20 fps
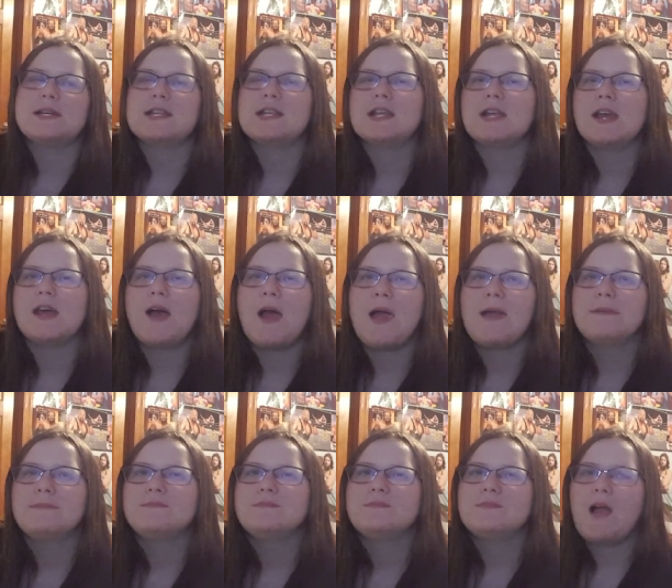Two Kicks
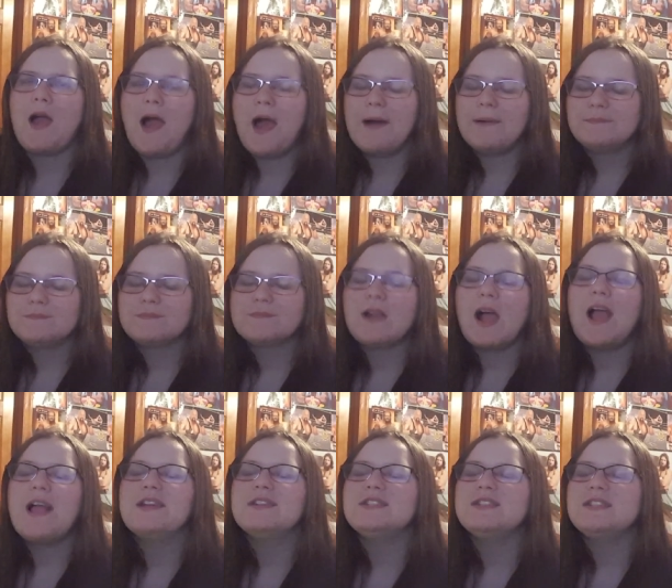boyfriend.
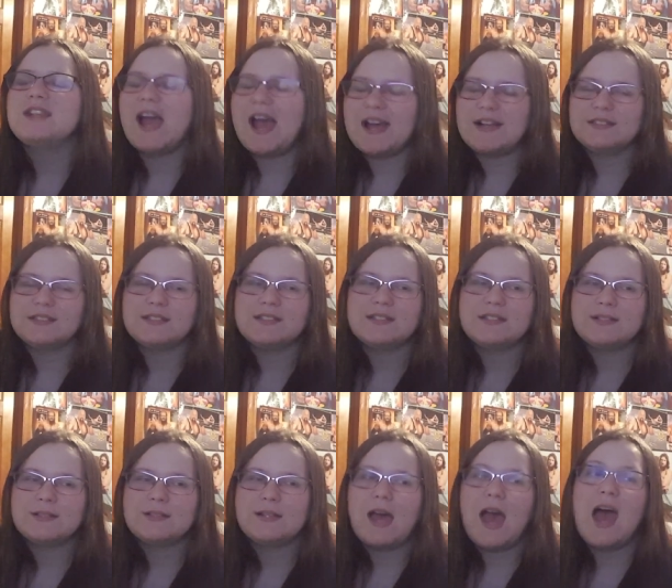
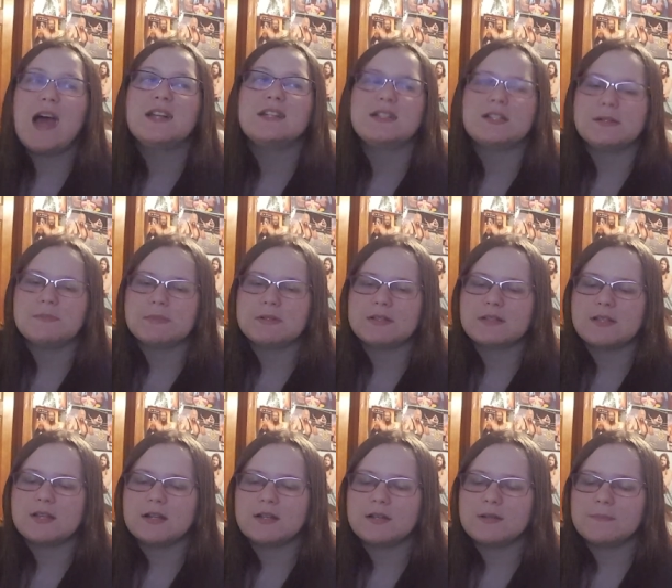Yes. How did I mess
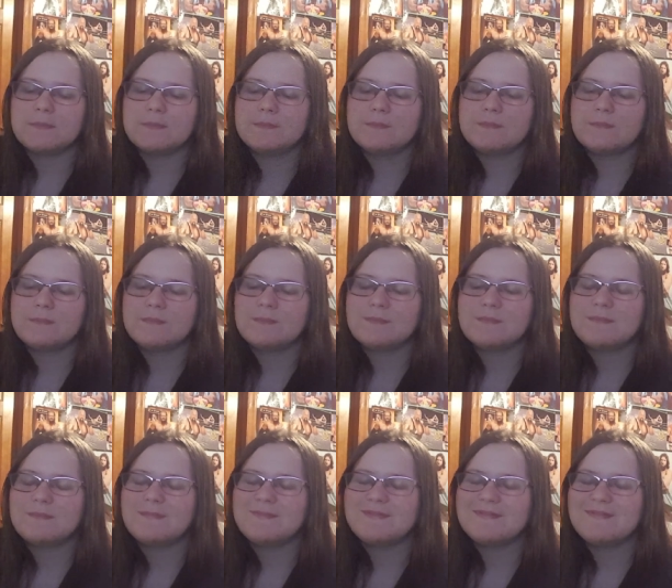that up?
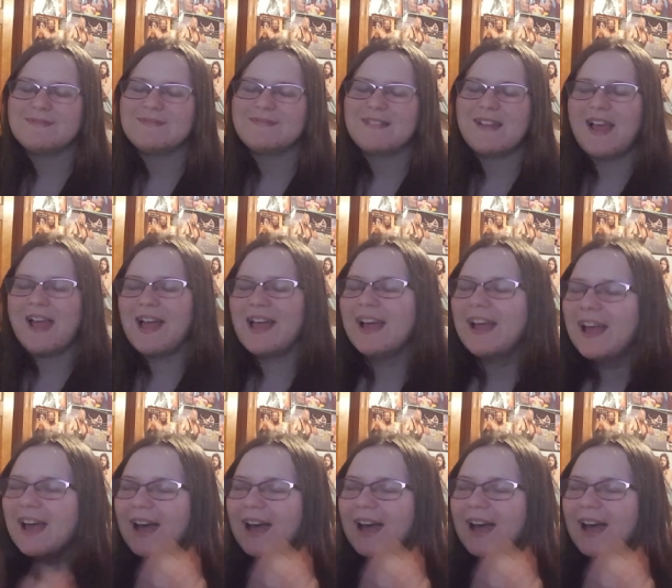It's okay.